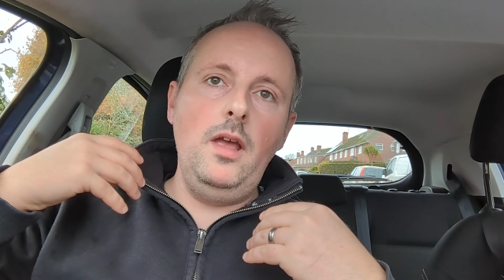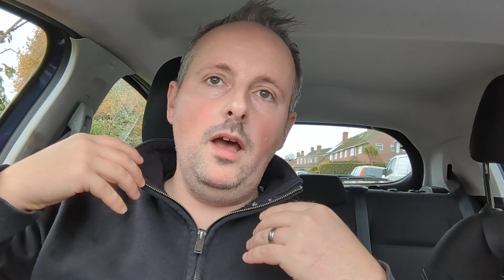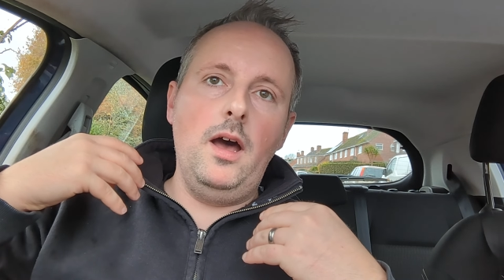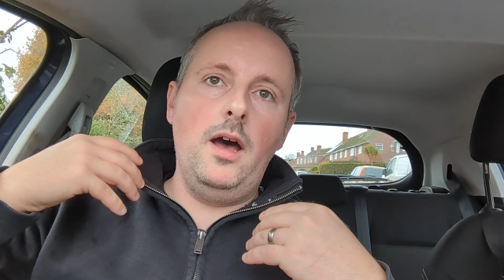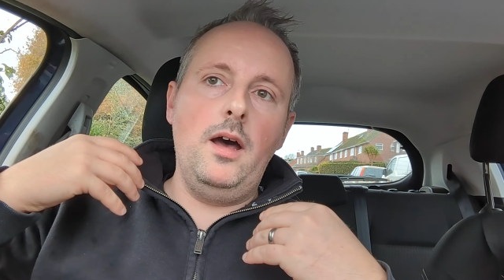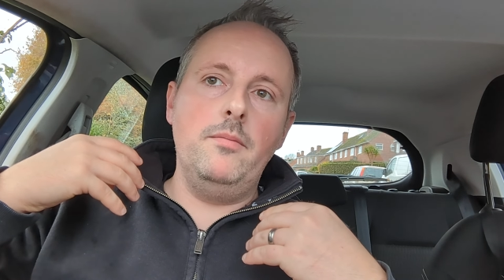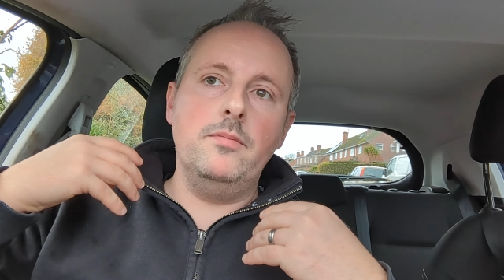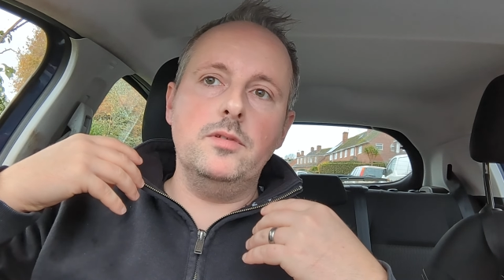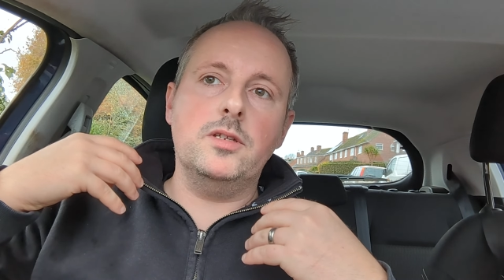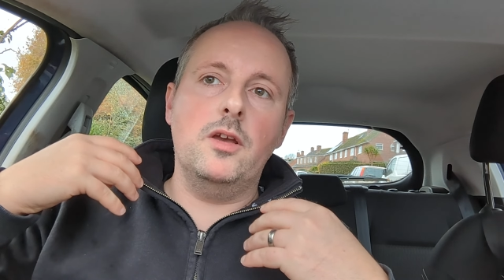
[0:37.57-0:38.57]

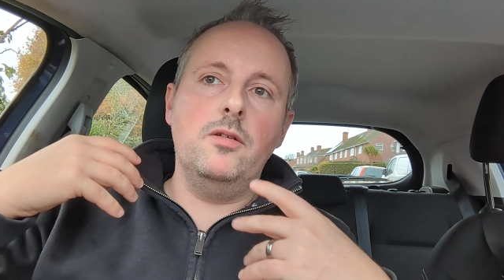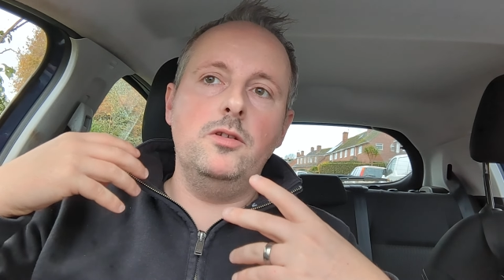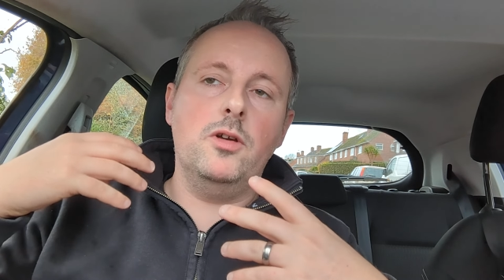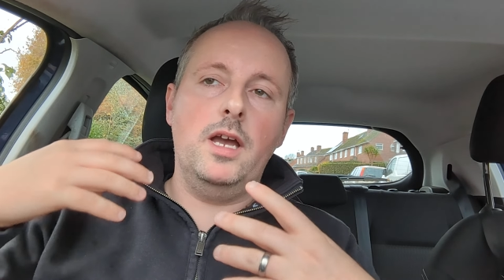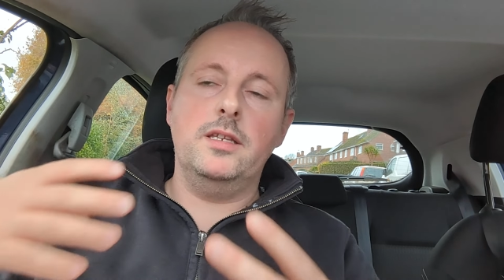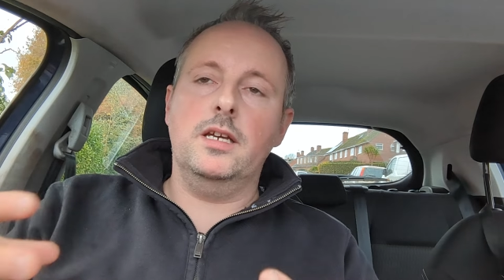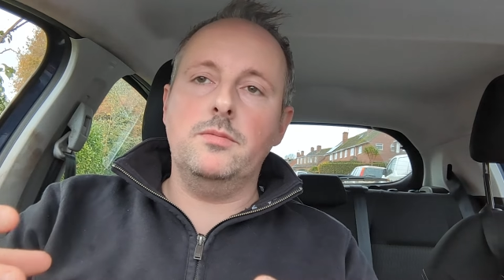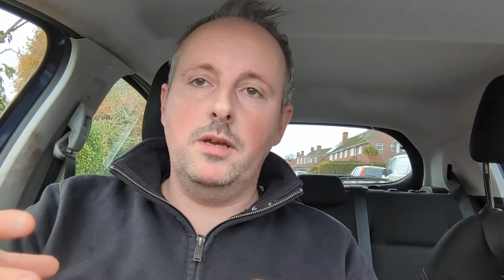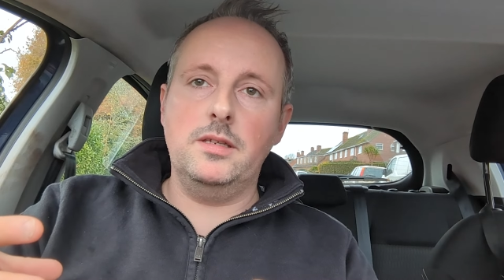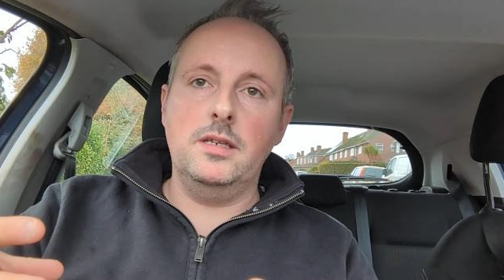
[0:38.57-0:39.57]
So you get a
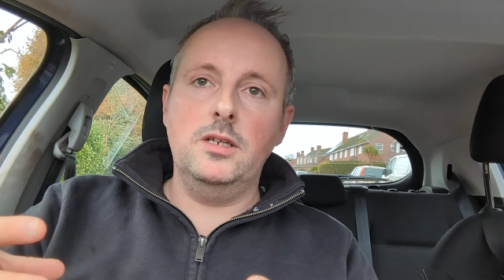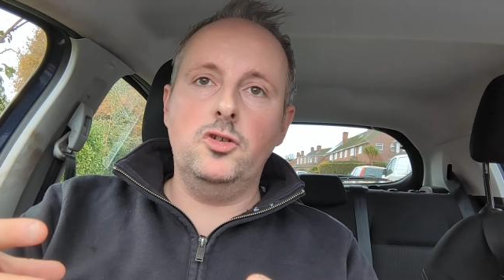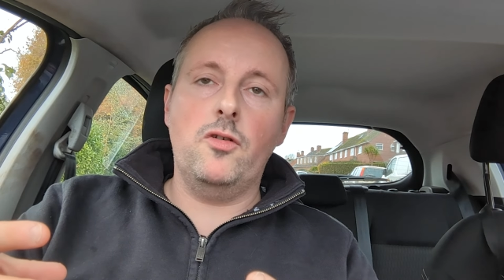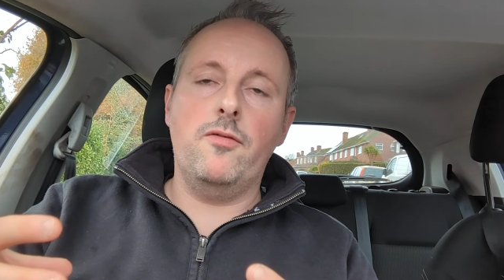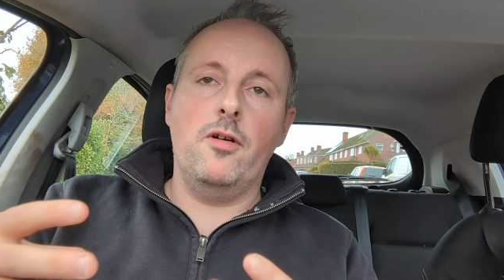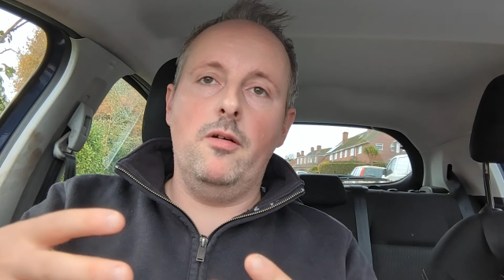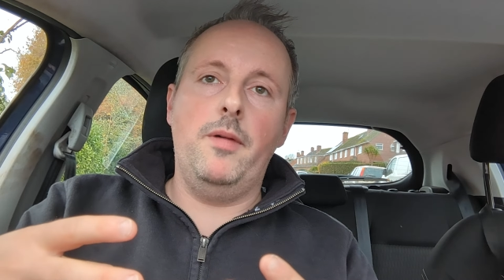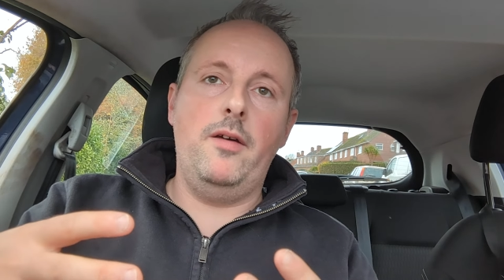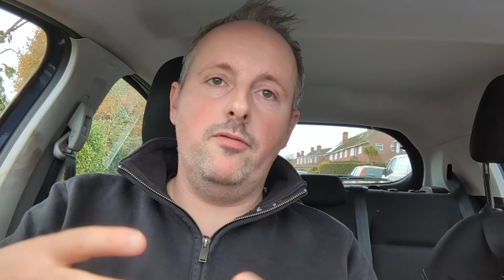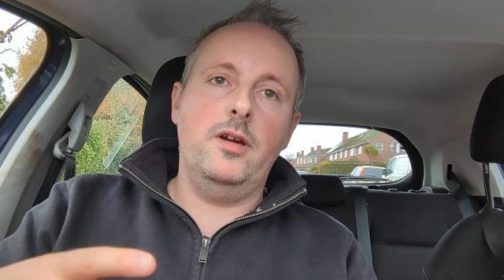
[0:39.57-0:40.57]
text message from
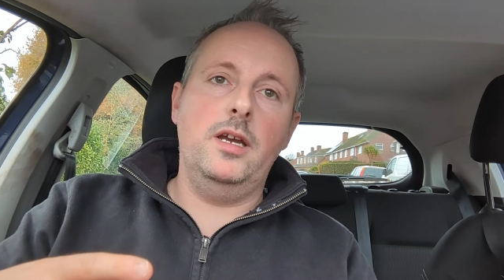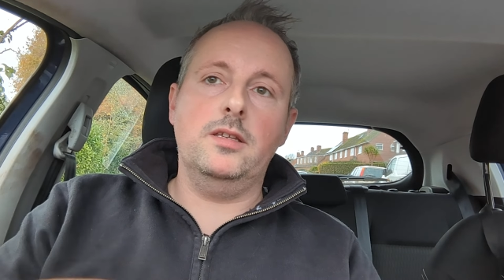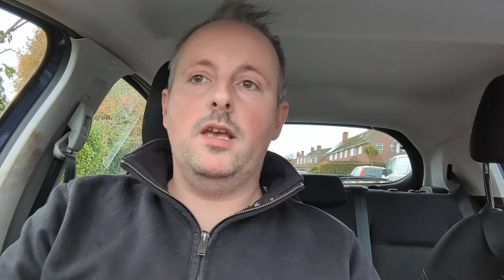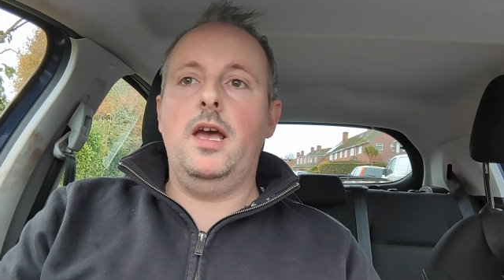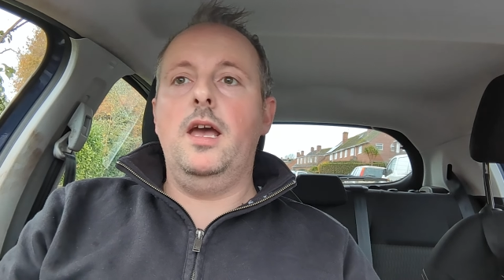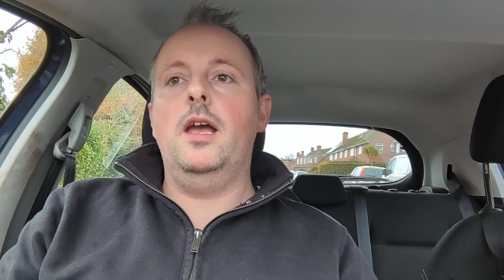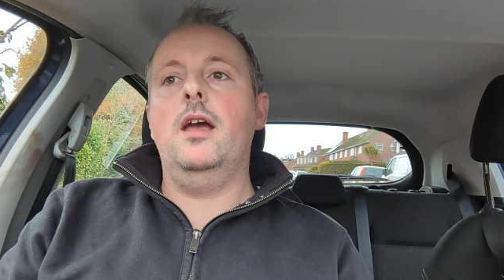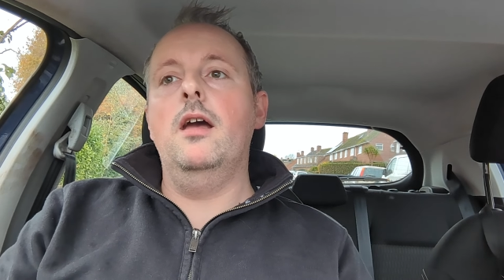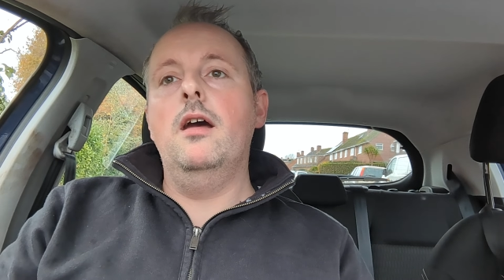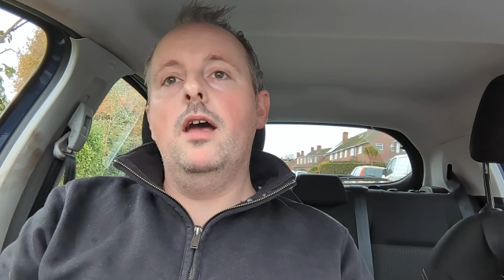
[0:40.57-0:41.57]
Evri
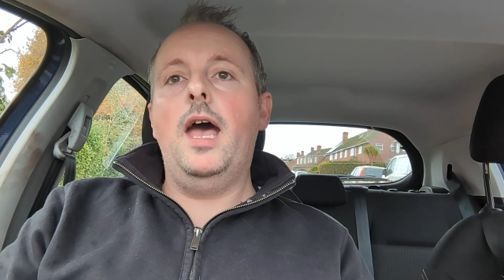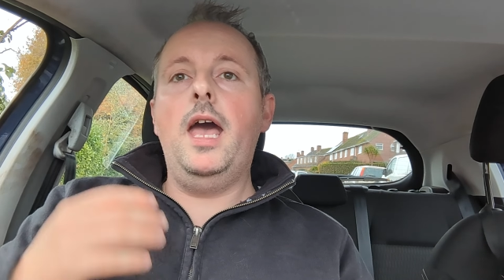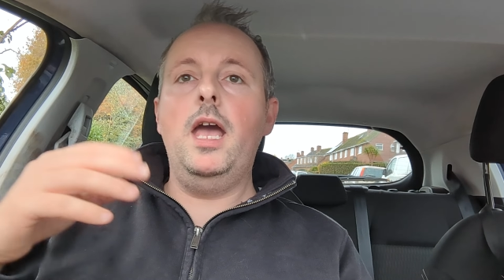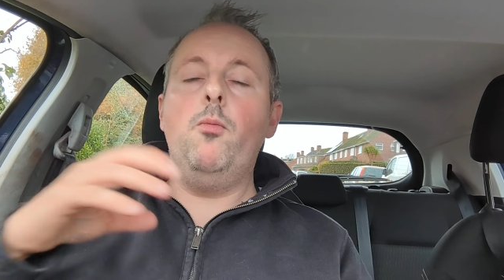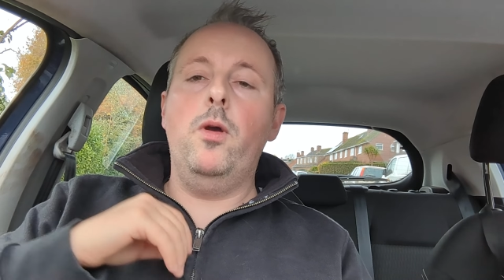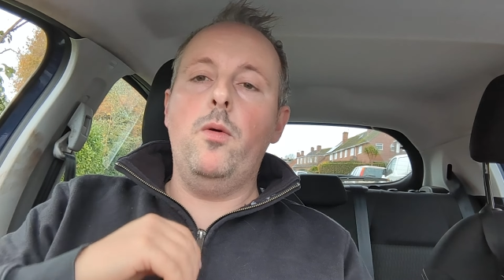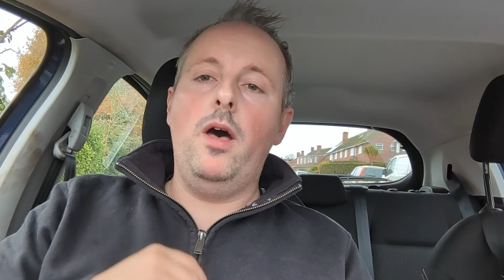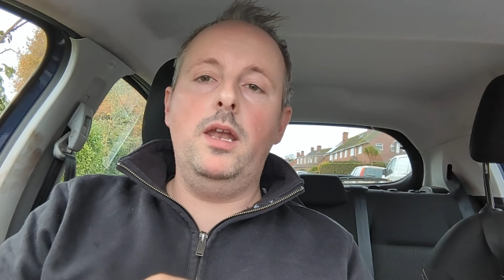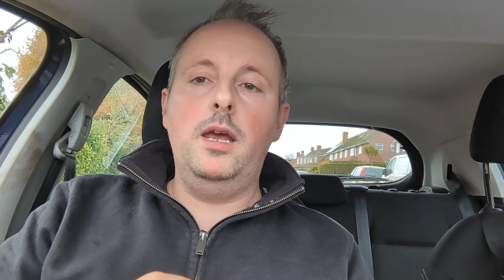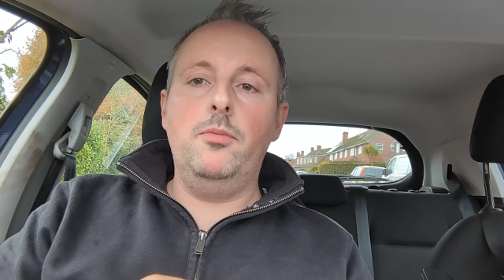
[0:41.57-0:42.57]
saying, "Hey, we were
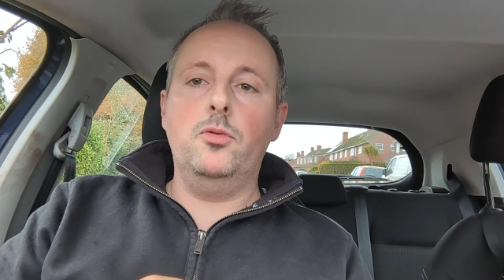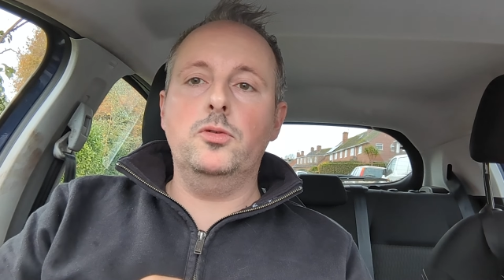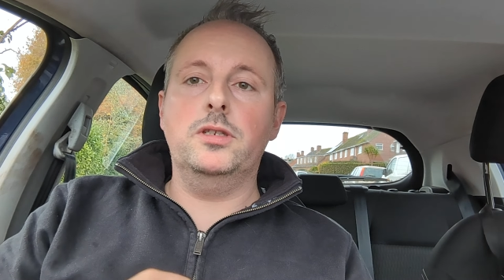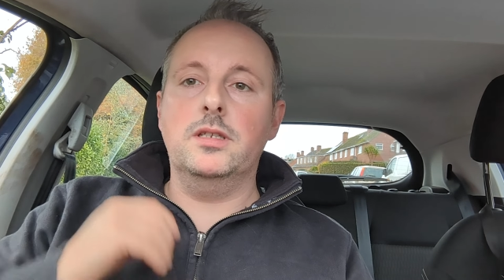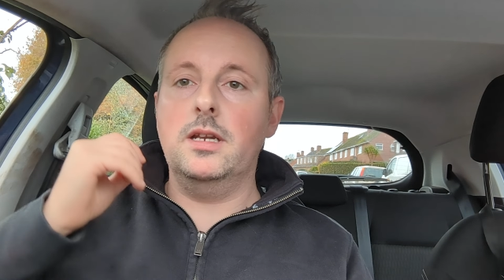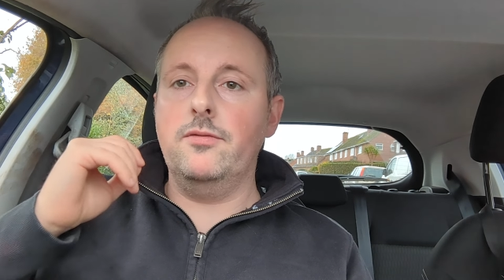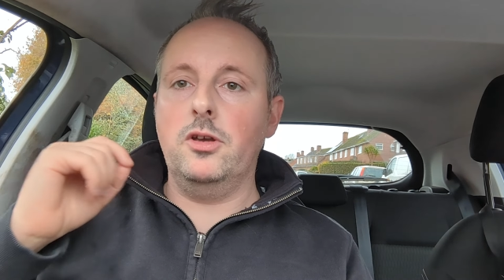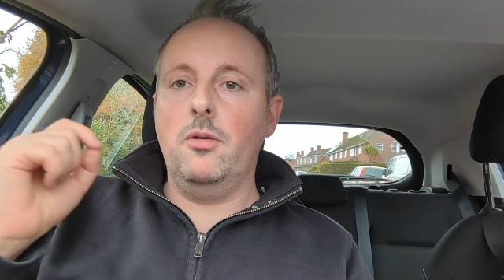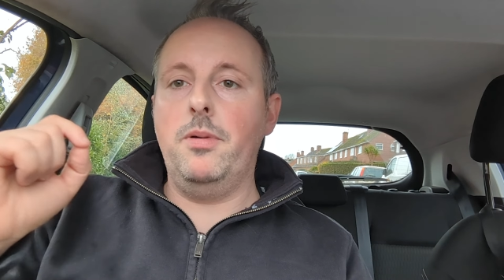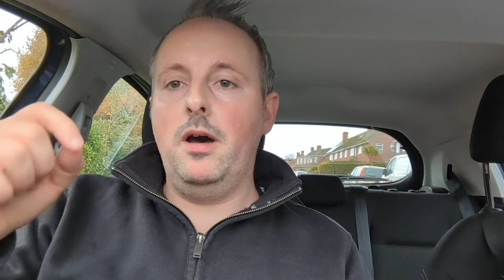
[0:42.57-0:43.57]
unable to deliver
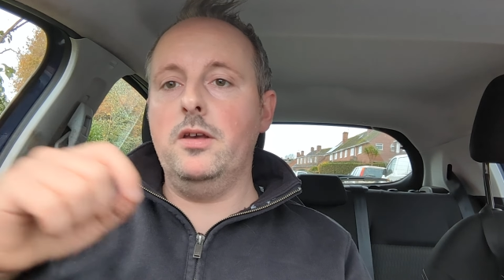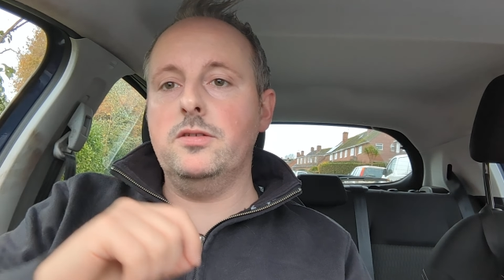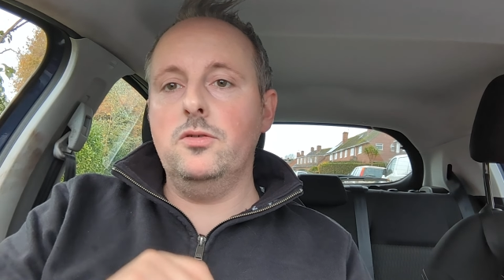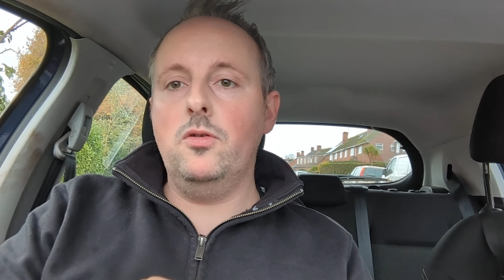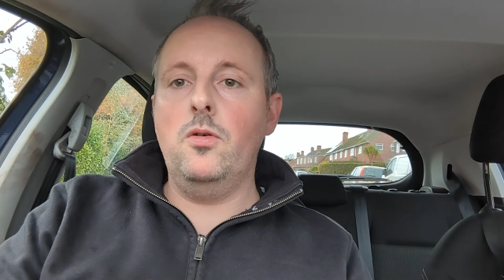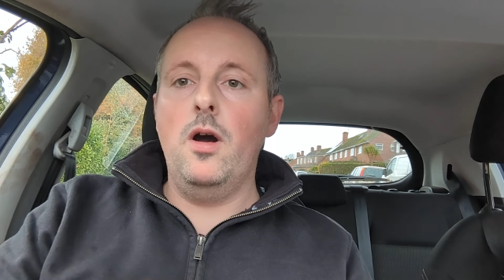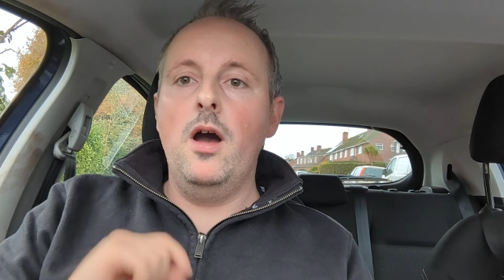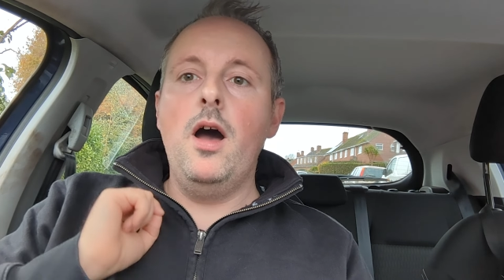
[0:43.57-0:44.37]
your parcel.